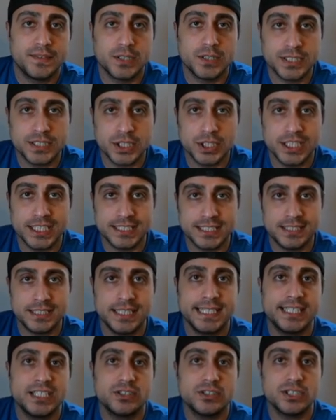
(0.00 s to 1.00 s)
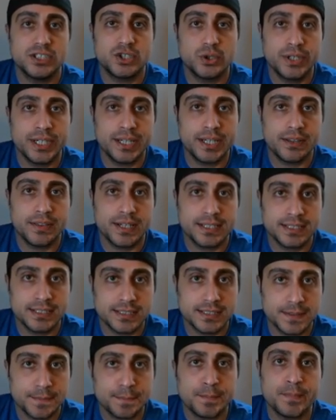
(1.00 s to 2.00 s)
you're still listening and you're enjoying
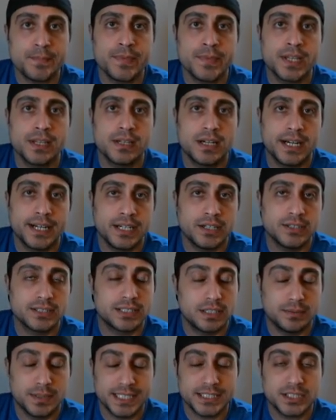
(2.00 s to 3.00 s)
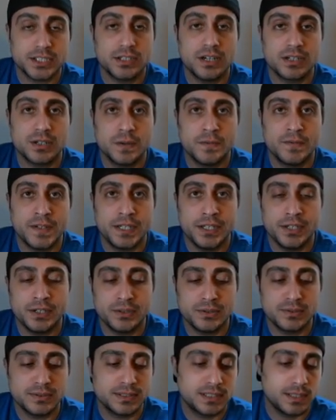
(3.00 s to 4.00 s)
this, I know it's a much longer
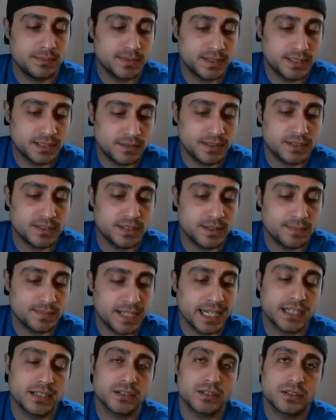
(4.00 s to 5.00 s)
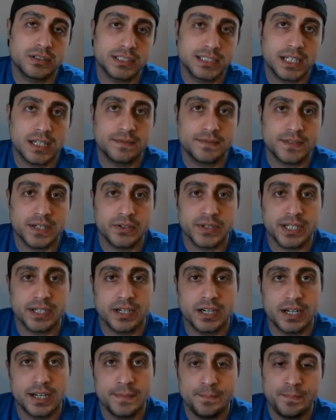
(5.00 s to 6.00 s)
video. There's some technical stuff going
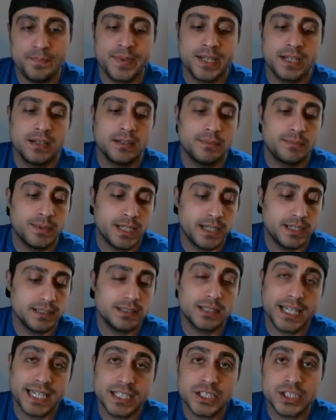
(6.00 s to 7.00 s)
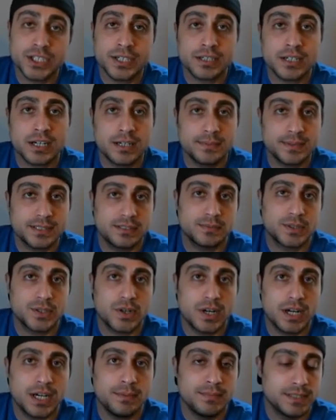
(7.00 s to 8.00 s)
on. But like, share, comment,
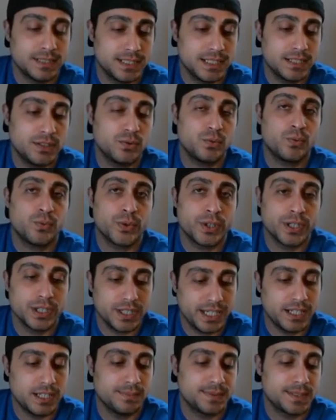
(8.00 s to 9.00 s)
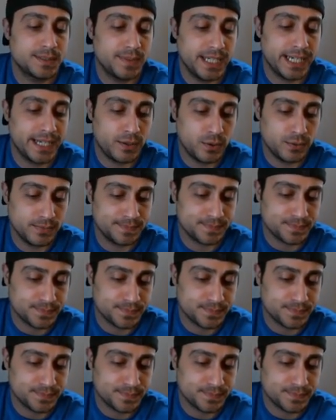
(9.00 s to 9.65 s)
subscribe. It really helps me out.